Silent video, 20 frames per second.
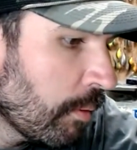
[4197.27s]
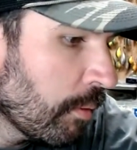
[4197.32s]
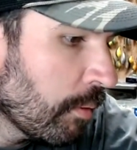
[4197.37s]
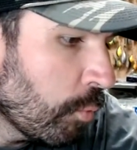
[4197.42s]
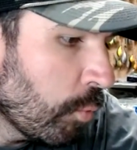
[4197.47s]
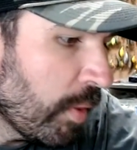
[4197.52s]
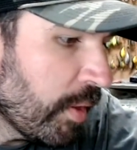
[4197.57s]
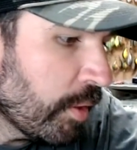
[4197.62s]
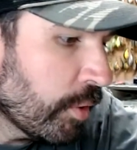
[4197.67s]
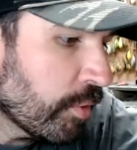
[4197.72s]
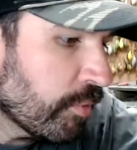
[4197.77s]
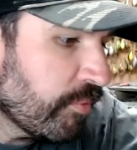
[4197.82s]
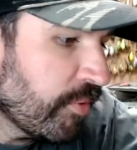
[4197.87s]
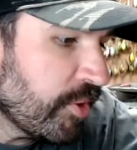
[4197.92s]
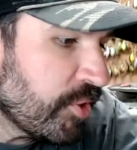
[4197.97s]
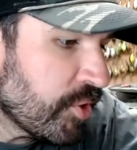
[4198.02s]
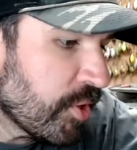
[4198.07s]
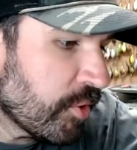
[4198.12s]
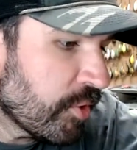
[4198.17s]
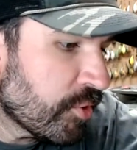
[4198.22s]
Wheeler
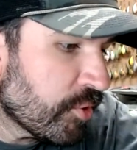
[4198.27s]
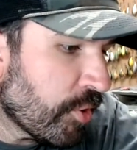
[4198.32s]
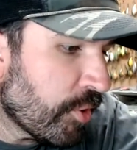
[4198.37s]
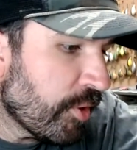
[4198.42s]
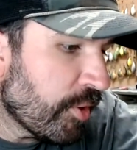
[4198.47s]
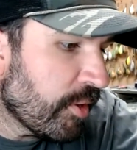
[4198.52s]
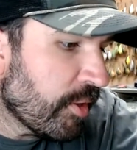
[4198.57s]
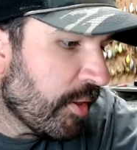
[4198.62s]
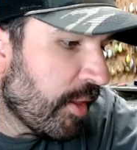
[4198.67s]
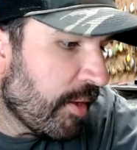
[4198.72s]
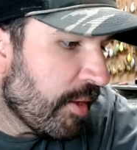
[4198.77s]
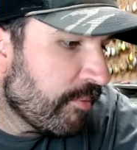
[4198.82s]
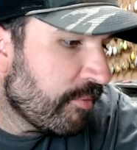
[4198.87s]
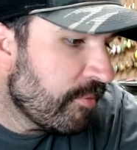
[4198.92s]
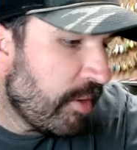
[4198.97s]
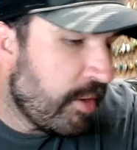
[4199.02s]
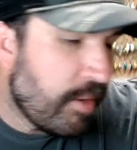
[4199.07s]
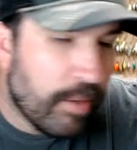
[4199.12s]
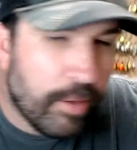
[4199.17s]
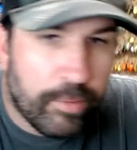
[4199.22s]
Fishing started a live
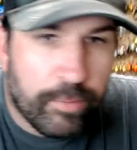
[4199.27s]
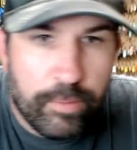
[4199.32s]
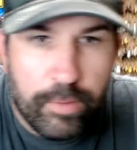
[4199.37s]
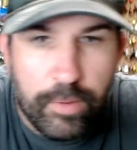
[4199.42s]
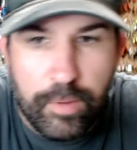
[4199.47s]
video.